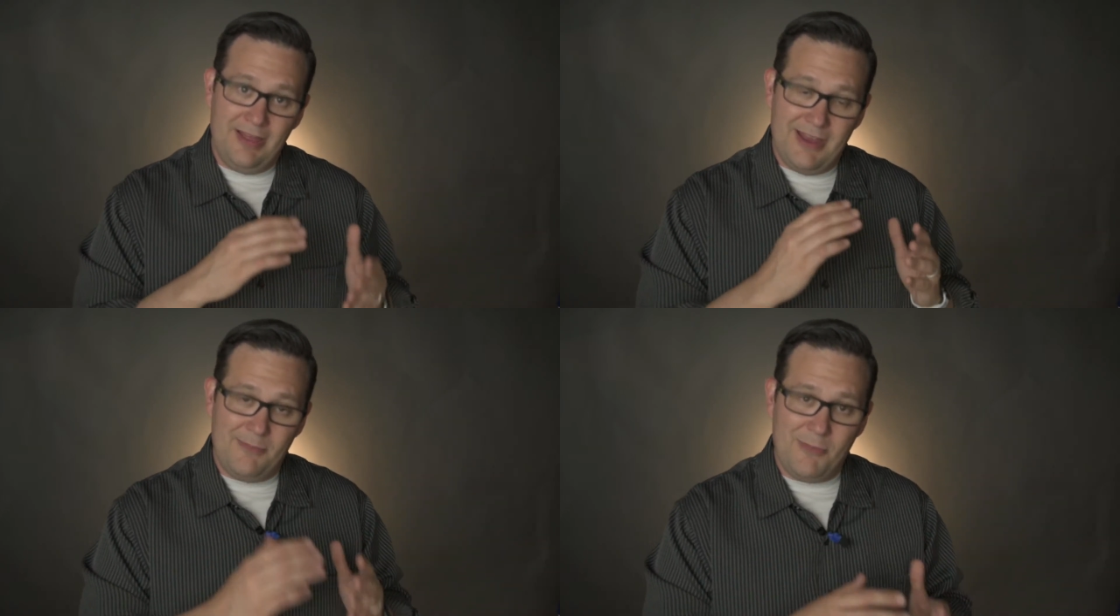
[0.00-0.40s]

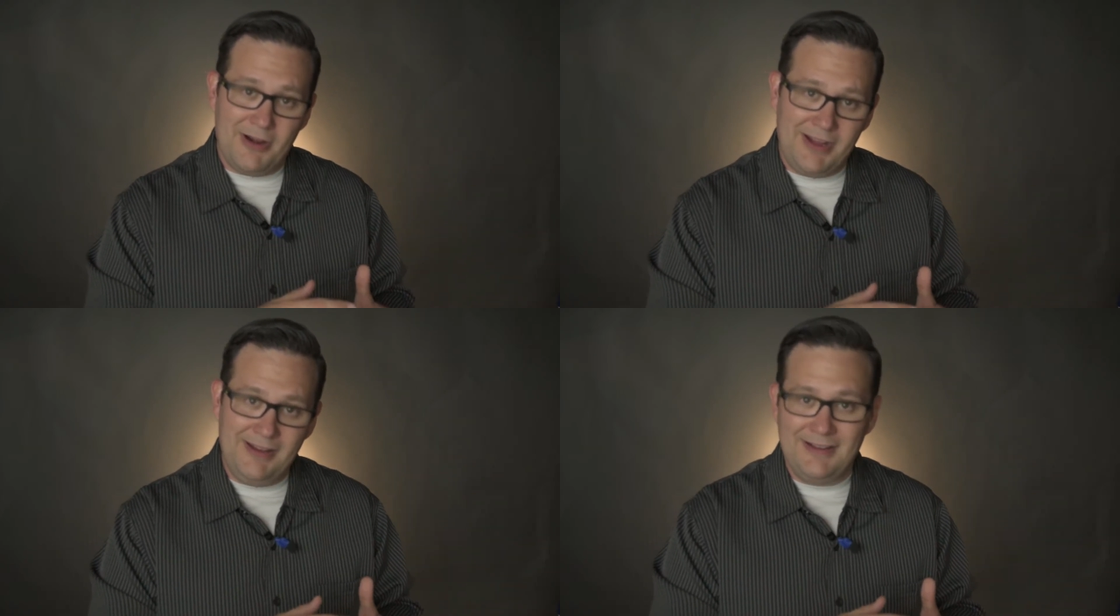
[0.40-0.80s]
That
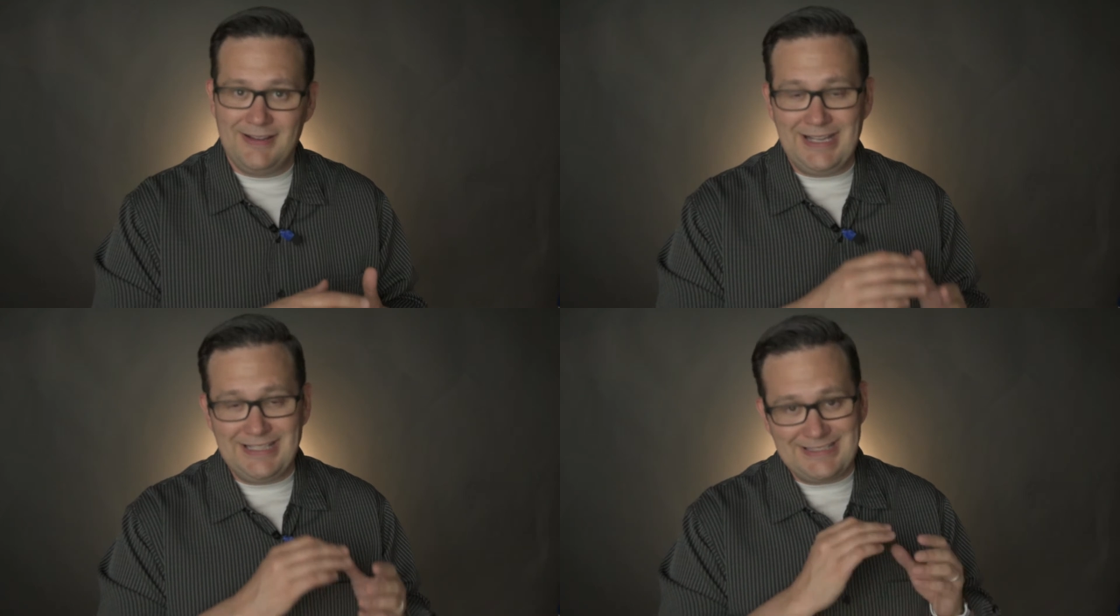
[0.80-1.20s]
money
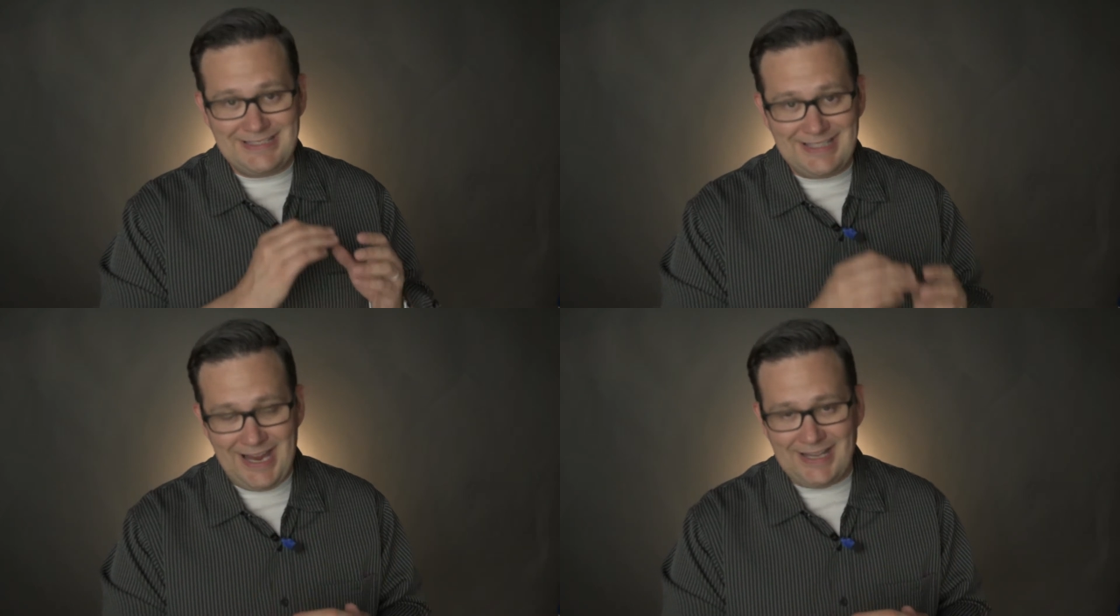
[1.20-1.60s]
is
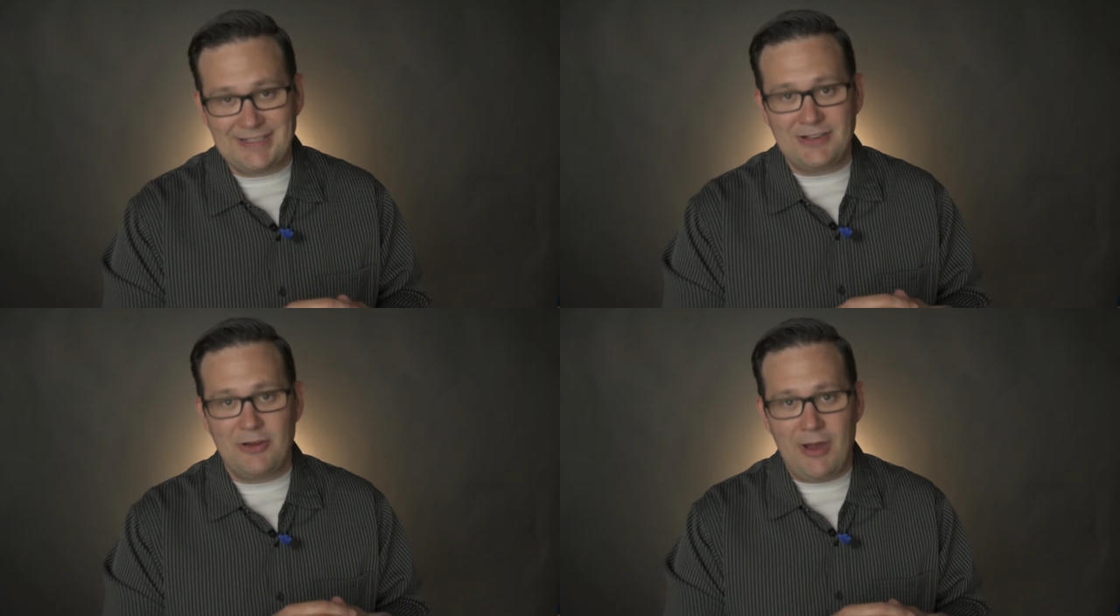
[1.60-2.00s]
not
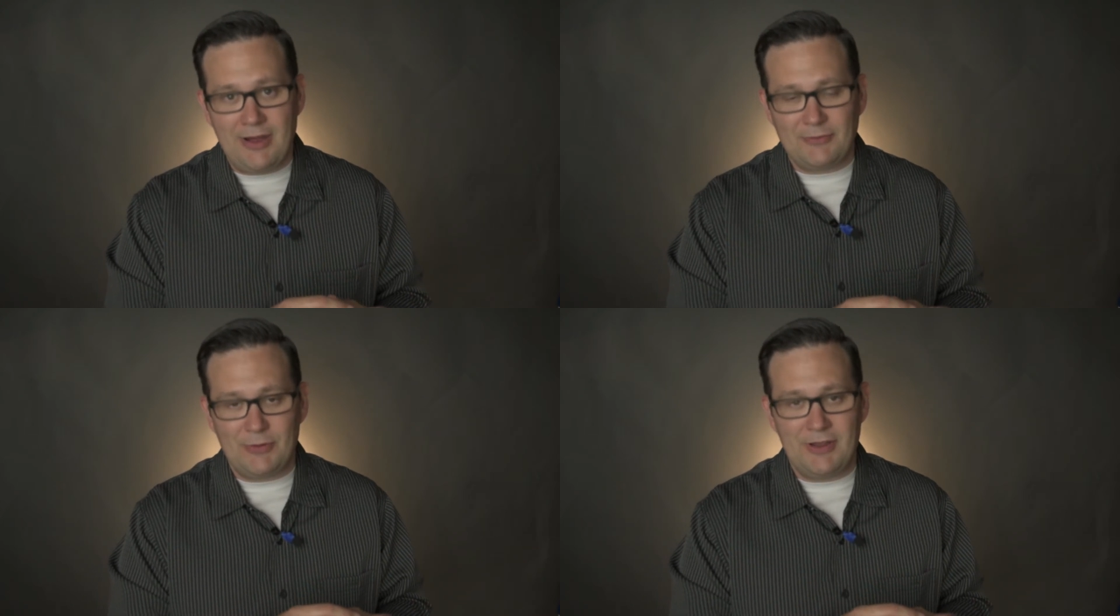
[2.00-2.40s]
to go
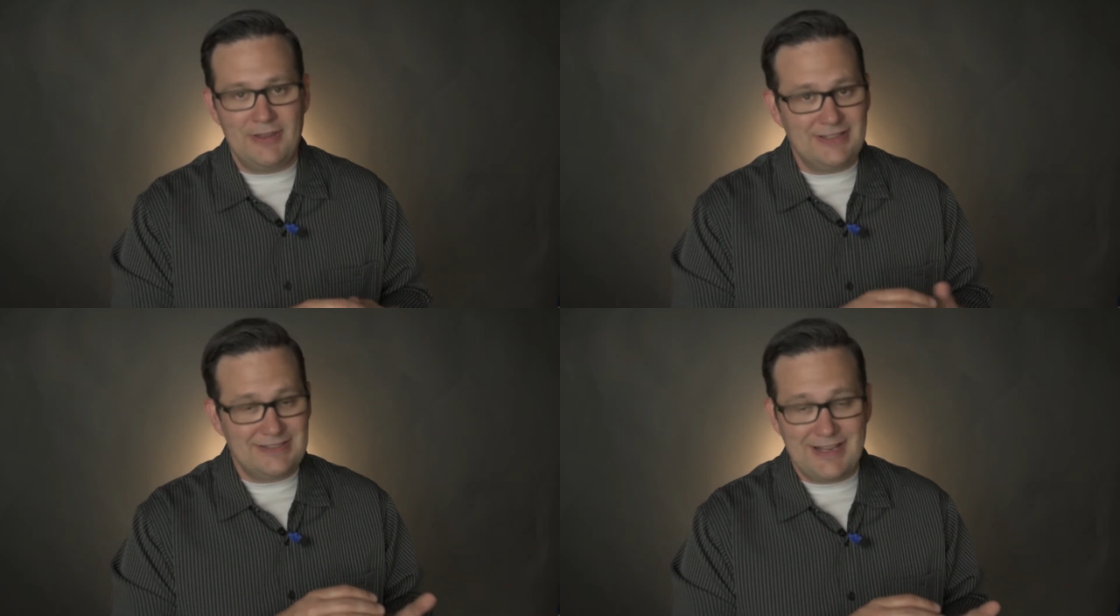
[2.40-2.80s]
out with,
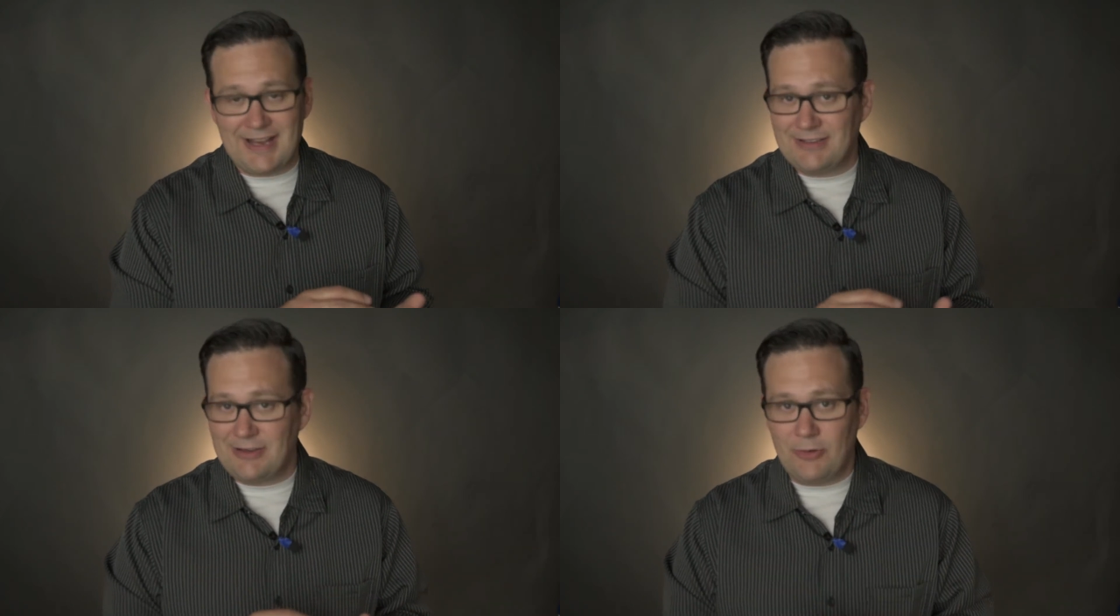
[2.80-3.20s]
is
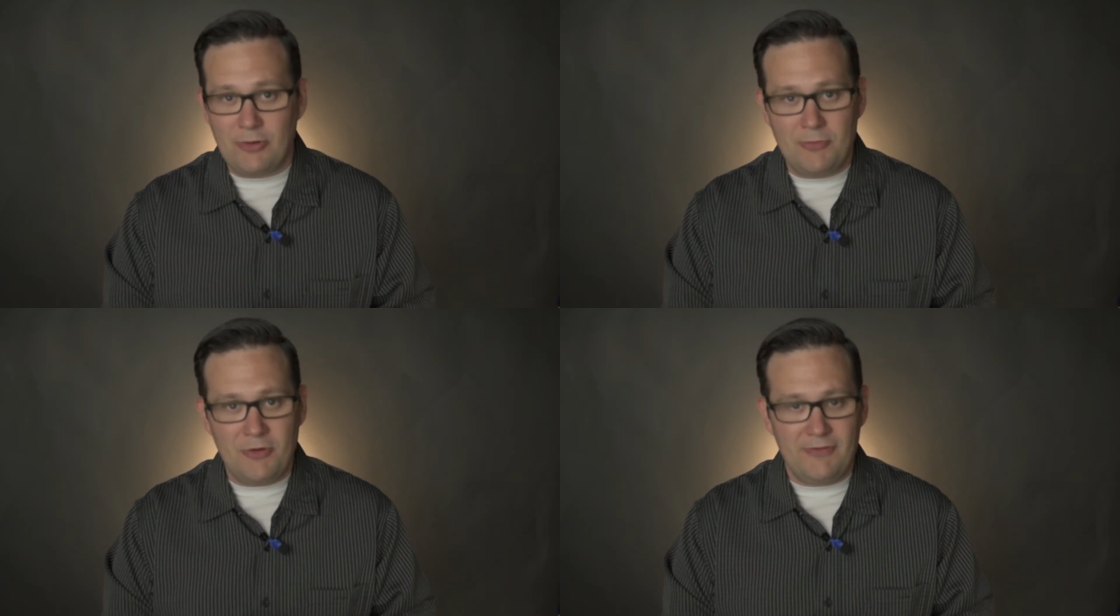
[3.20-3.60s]
not to go
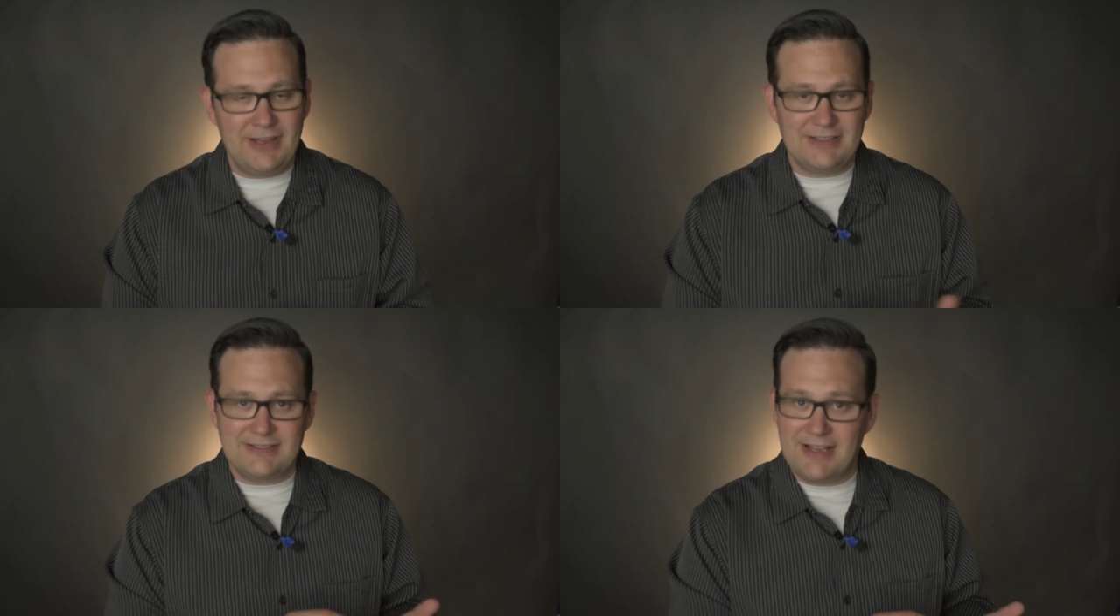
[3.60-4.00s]
to a
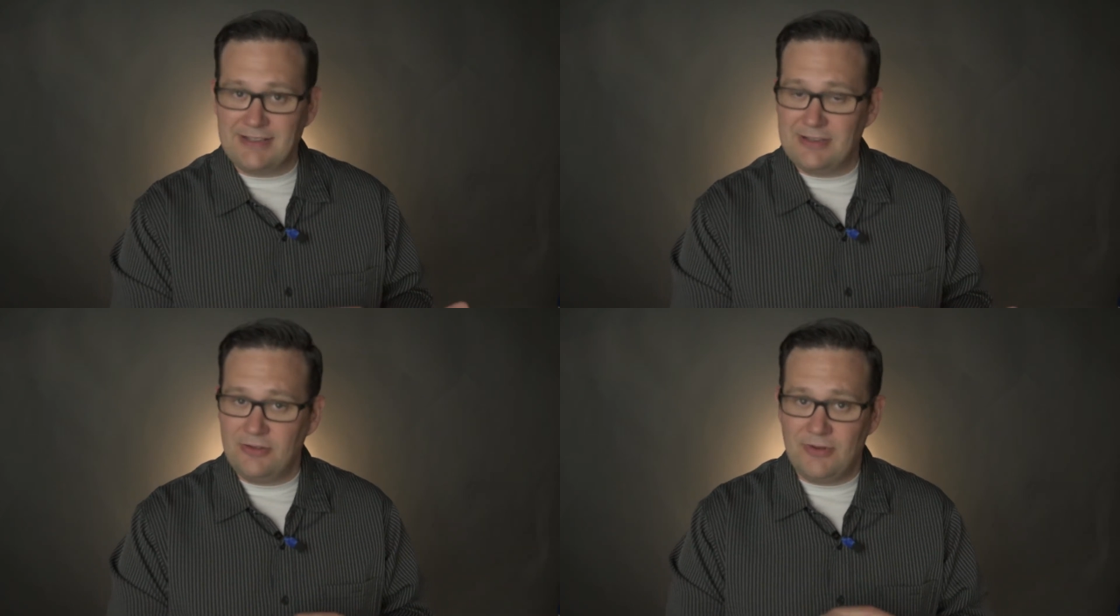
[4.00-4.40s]
movie, it's not
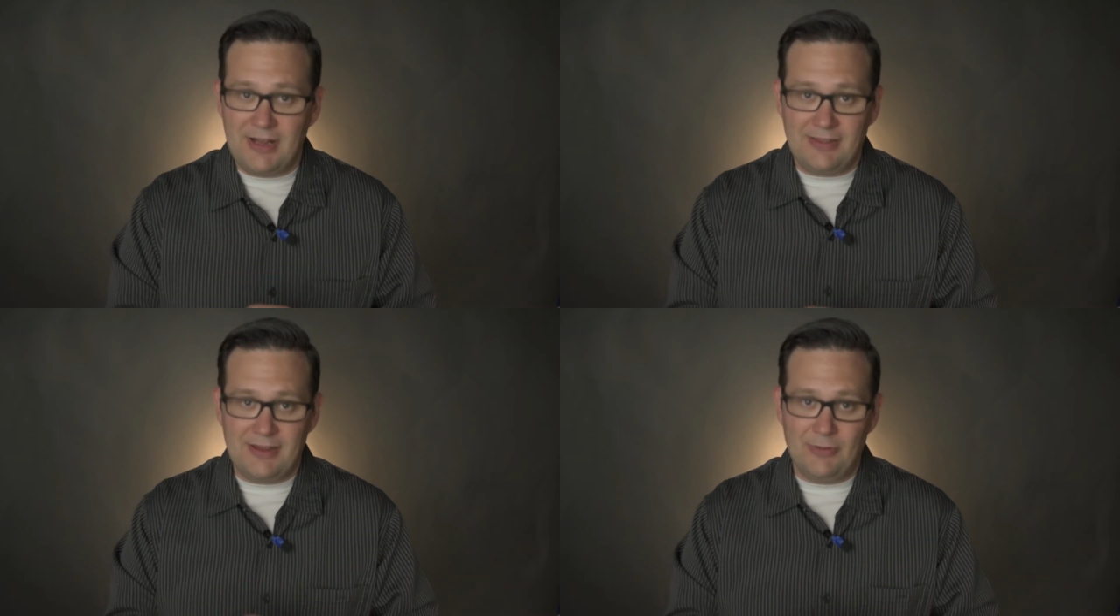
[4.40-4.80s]
to do
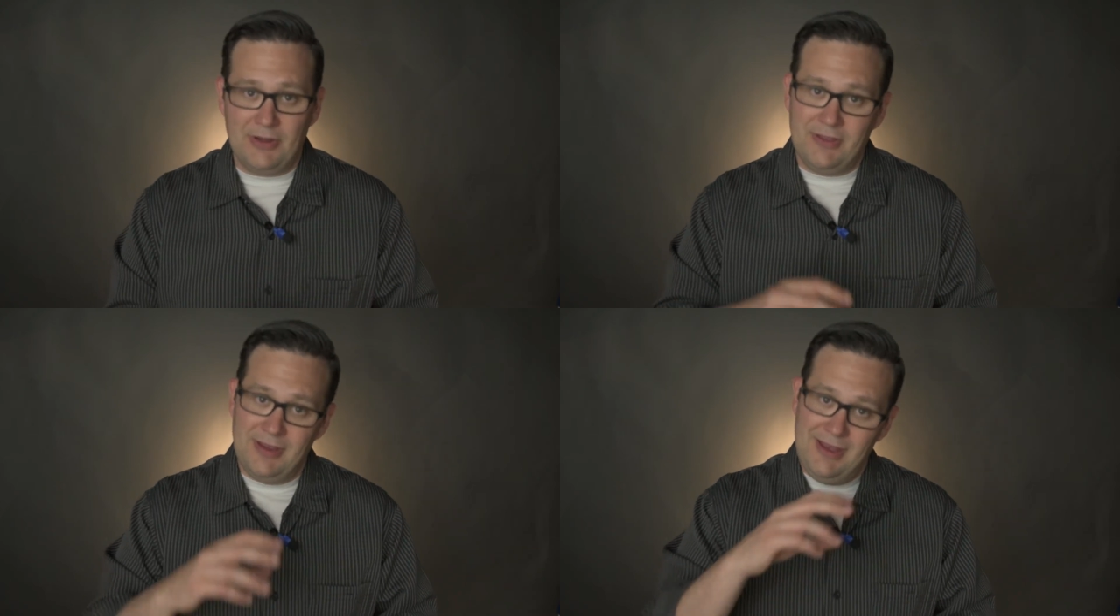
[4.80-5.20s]
anything with.